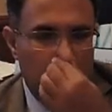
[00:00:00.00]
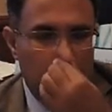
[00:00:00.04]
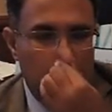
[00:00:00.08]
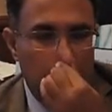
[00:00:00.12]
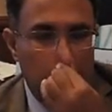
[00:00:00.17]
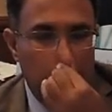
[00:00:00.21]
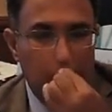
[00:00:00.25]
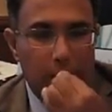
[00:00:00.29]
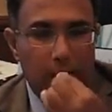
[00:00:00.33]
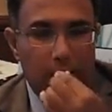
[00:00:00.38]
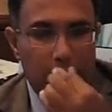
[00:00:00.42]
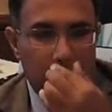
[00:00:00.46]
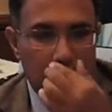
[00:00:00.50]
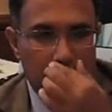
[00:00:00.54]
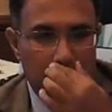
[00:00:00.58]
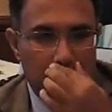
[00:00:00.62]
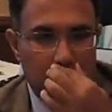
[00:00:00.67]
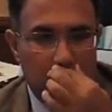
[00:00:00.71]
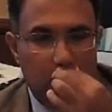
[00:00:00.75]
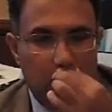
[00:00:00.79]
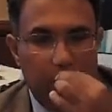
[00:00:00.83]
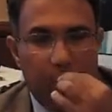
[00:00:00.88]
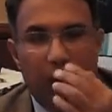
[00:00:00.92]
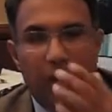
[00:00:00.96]
is
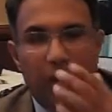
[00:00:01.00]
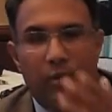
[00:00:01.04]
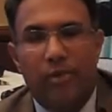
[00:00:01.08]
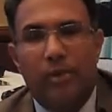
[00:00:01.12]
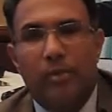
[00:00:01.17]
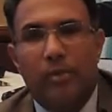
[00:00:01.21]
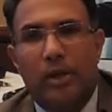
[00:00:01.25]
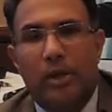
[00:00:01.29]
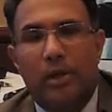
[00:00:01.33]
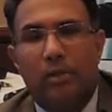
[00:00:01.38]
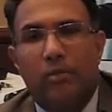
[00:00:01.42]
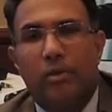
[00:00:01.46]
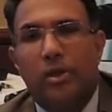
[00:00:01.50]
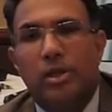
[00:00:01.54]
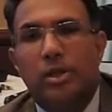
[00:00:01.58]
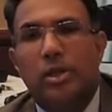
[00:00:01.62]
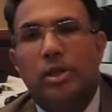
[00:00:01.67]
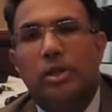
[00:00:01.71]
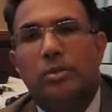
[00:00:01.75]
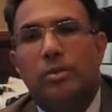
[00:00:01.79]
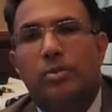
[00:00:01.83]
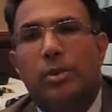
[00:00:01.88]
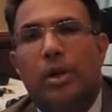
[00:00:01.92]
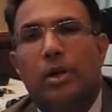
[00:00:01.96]
apart from the
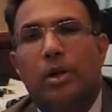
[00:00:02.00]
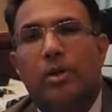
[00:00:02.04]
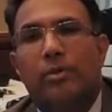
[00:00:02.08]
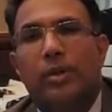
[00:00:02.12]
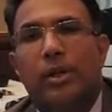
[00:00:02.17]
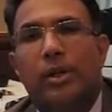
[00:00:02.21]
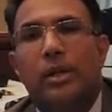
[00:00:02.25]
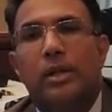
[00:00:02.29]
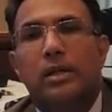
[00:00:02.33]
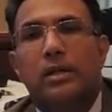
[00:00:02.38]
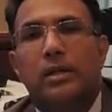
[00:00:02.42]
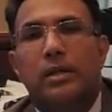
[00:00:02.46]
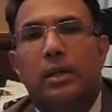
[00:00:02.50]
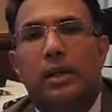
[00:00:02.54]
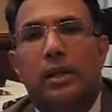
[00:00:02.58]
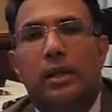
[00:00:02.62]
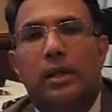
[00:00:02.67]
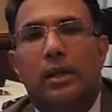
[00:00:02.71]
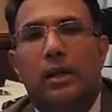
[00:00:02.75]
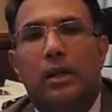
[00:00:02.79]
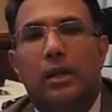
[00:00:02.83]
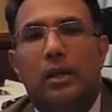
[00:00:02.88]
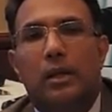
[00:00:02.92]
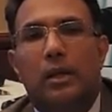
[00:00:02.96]
convergence part of it, is
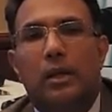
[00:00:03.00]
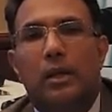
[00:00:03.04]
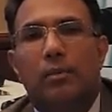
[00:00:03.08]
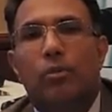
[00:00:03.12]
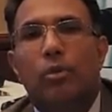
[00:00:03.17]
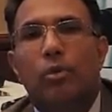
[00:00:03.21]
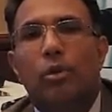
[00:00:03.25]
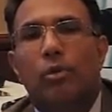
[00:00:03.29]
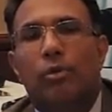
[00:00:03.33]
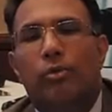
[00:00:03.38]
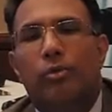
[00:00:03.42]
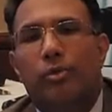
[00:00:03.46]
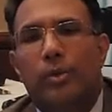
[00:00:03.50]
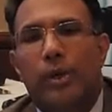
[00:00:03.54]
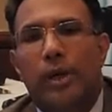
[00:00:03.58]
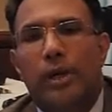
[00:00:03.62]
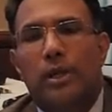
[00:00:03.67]
the move,